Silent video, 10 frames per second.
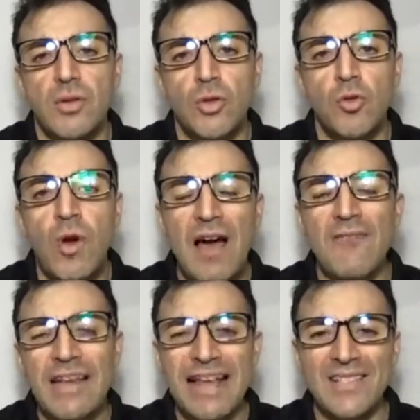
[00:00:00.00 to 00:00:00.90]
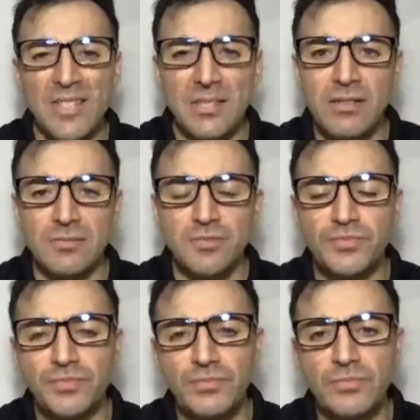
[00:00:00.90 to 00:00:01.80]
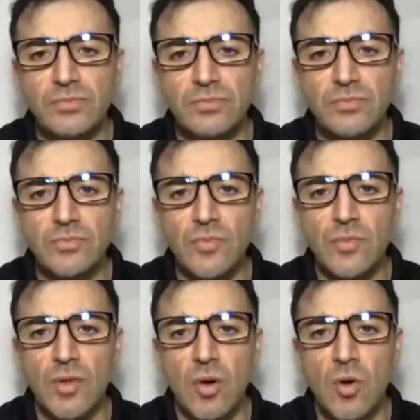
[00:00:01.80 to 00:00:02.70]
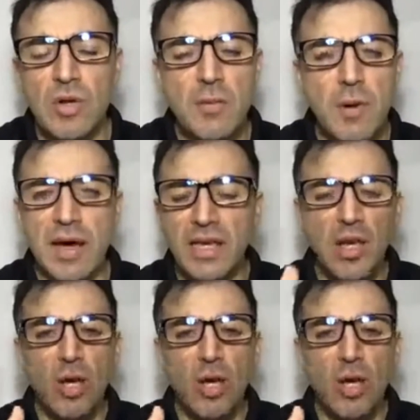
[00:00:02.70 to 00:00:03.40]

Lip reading: to have an answer, only by